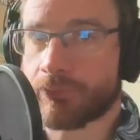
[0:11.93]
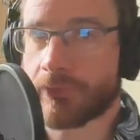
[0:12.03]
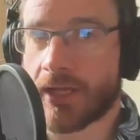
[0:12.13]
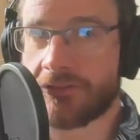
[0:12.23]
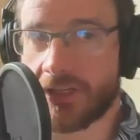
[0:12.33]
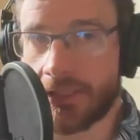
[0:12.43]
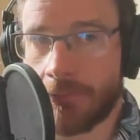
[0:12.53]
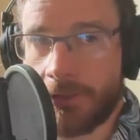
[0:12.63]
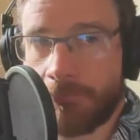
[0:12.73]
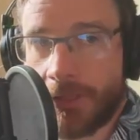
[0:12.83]
it's a
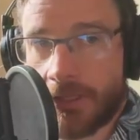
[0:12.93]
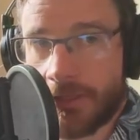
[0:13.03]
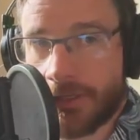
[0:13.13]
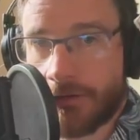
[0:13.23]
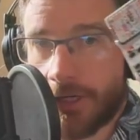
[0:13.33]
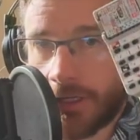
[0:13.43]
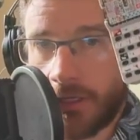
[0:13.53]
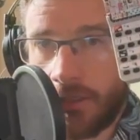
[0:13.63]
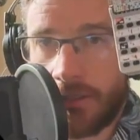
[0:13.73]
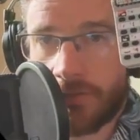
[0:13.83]
little bit bigger than a credit
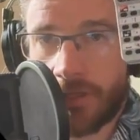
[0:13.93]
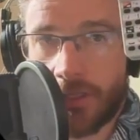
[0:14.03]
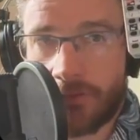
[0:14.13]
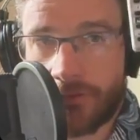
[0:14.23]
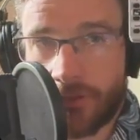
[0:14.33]
card. It's got a